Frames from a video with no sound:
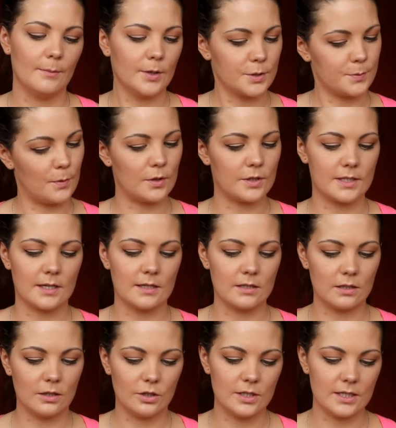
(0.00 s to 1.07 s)
Birchbox
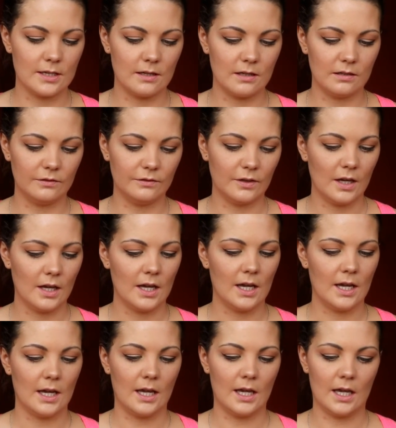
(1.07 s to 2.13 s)
exclusive.
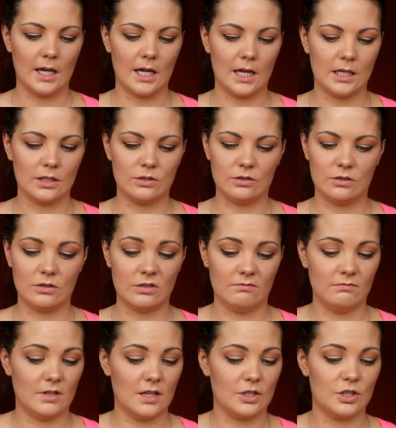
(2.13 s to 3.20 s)

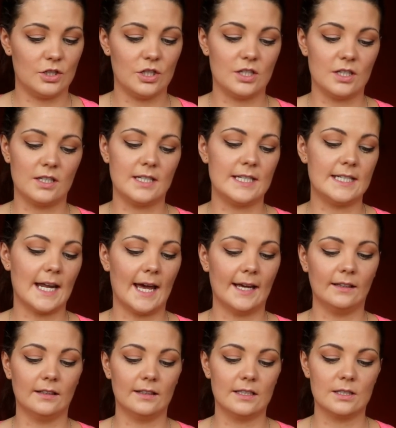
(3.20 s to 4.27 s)
It's just a
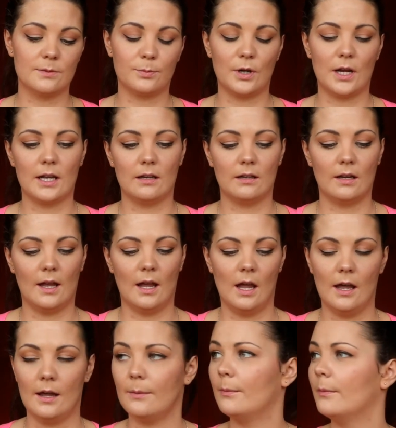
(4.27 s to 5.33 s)
detangling spray.
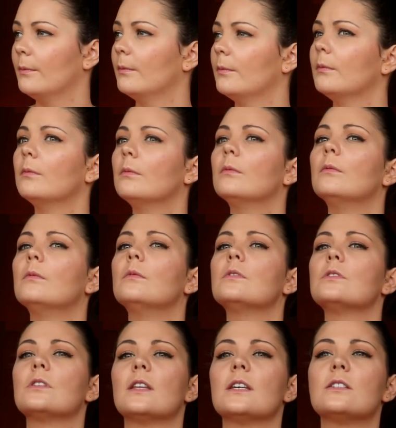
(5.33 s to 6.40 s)

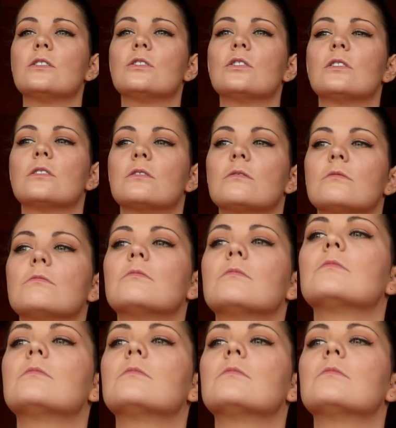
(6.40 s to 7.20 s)
So this is just